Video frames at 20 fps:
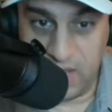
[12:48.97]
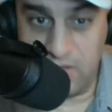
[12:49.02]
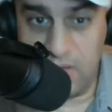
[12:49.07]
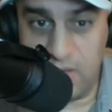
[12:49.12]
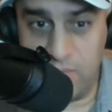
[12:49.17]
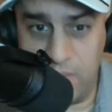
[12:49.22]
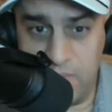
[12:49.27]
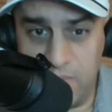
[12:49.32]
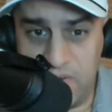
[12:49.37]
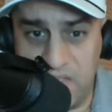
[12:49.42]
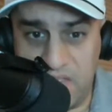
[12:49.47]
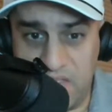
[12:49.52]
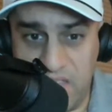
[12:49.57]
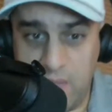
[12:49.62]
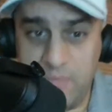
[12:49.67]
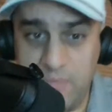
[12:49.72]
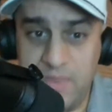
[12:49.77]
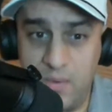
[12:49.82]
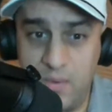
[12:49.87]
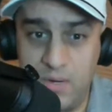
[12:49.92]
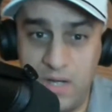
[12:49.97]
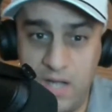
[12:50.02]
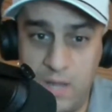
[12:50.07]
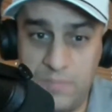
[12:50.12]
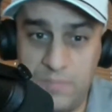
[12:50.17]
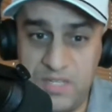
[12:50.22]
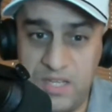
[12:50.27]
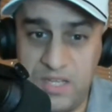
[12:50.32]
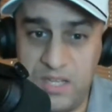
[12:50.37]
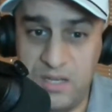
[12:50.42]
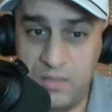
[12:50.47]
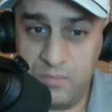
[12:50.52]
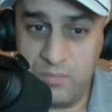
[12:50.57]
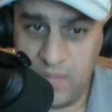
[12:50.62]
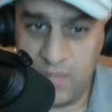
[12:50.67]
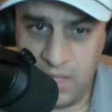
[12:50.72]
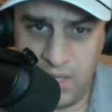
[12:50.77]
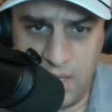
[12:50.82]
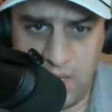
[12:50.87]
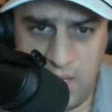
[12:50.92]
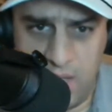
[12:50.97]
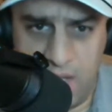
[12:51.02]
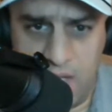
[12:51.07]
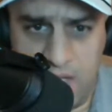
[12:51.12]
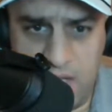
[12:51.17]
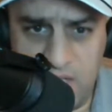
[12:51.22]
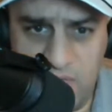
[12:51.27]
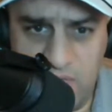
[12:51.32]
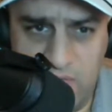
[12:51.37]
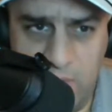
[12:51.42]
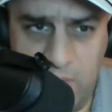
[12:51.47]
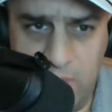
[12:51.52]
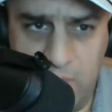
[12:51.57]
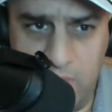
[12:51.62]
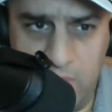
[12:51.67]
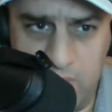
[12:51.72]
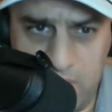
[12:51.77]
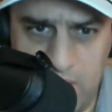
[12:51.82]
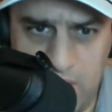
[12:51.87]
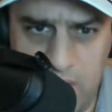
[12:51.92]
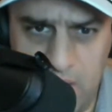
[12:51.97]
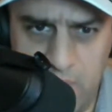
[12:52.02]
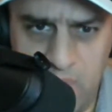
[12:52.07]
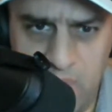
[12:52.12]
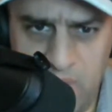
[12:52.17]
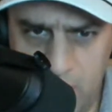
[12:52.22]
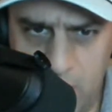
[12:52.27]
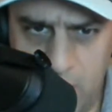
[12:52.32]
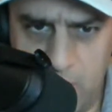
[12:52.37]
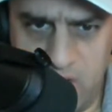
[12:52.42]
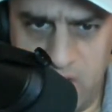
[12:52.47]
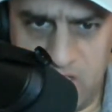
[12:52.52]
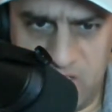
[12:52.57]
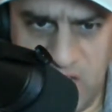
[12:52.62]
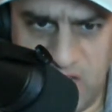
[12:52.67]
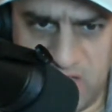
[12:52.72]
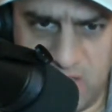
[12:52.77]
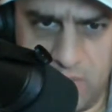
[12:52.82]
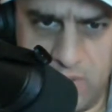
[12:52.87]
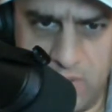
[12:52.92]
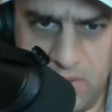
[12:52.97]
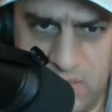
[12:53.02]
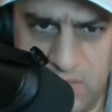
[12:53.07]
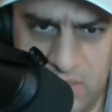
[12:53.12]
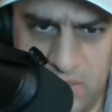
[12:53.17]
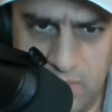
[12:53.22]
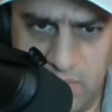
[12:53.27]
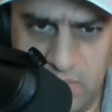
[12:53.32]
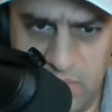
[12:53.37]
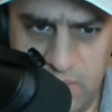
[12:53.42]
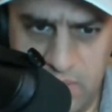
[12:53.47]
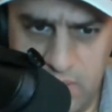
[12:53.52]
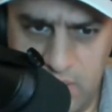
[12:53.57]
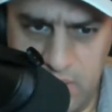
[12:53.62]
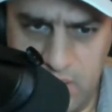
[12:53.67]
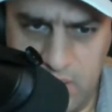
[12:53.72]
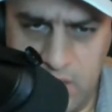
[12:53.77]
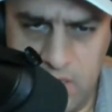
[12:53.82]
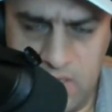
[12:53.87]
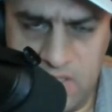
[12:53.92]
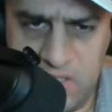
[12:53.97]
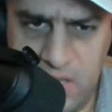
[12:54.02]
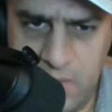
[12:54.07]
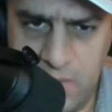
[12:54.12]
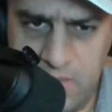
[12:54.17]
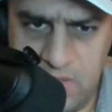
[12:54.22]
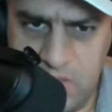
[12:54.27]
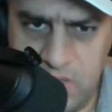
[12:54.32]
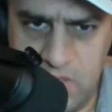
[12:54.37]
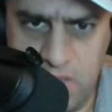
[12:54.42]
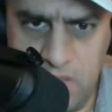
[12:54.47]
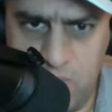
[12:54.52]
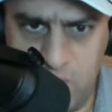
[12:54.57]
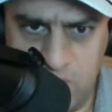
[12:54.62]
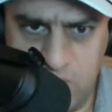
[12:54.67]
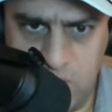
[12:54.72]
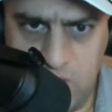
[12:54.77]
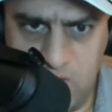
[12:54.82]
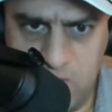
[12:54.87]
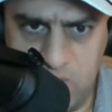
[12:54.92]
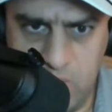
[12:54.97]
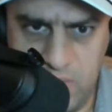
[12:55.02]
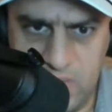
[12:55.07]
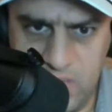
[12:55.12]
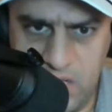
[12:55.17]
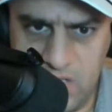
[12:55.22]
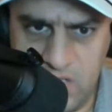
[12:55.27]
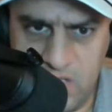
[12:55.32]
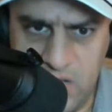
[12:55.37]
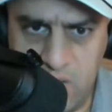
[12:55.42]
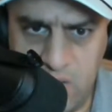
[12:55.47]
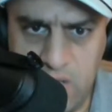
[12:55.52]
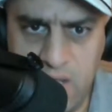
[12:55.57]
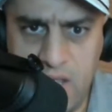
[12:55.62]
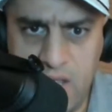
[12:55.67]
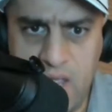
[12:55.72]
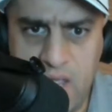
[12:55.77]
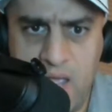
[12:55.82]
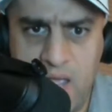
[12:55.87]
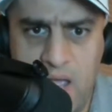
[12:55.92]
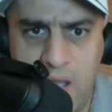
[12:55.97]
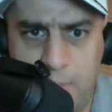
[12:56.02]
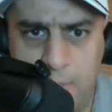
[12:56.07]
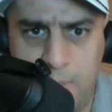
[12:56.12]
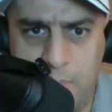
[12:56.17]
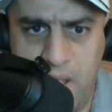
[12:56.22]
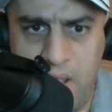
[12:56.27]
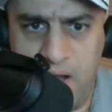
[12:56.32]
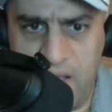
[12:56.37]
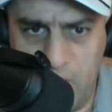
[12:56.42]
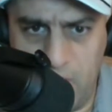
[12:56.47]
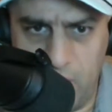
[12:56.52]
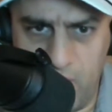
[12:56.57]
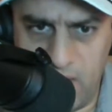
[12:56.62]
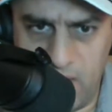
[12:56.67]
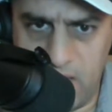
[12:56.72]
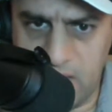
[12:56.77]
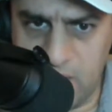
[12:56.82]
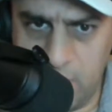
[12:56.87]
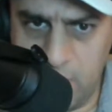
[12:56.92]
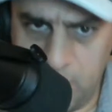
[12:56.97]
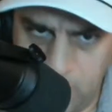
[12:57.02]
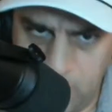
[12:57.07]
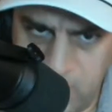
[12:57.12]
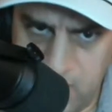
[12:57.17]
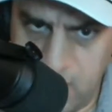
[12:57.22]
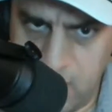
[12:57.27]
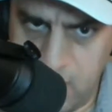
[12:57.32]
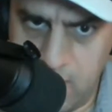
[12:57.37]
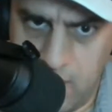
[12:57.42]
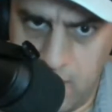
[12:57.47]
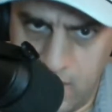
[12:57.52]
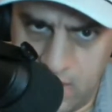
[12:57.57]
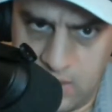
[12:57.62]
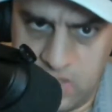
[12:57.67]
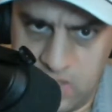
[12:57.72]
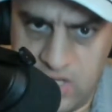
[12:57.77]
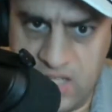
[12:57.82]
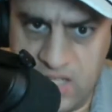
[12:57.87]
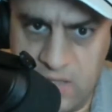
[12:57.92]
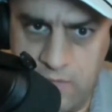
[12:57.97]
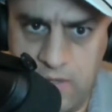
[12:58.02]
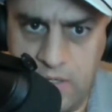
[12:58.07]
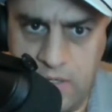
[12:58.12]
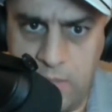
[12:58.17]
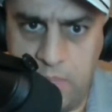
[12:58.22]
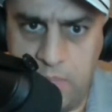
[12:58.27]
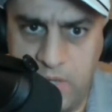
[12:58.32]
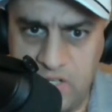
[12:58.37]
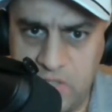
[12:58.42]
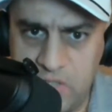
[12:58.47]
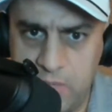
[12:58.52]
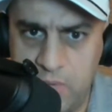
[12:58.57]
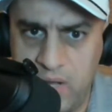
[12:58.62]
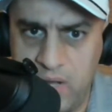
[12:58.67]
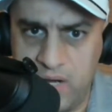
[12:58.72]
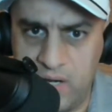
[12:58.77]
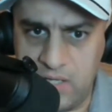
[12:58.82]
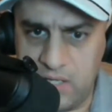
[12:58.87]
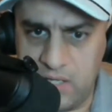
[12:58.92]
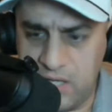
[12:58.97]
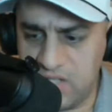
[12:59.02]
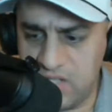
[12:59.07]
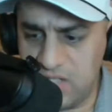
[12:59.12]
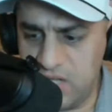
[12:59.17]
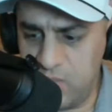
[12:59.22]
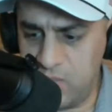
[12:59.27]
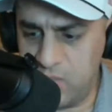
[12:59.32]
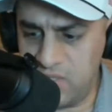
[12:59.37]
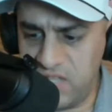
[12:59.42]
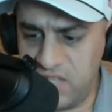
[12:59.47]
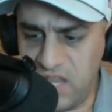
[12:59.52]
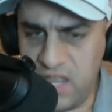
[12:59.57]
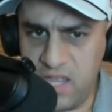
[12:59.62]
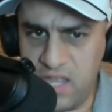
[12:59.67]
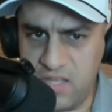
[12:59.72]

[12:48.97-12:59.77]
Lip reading: Actually, I remember that game. They were up 10. Lamar Jackson throws an interception, which turns into a touchdown. Later on, I guess a Giant defender punched the ball out of Gus Edwards'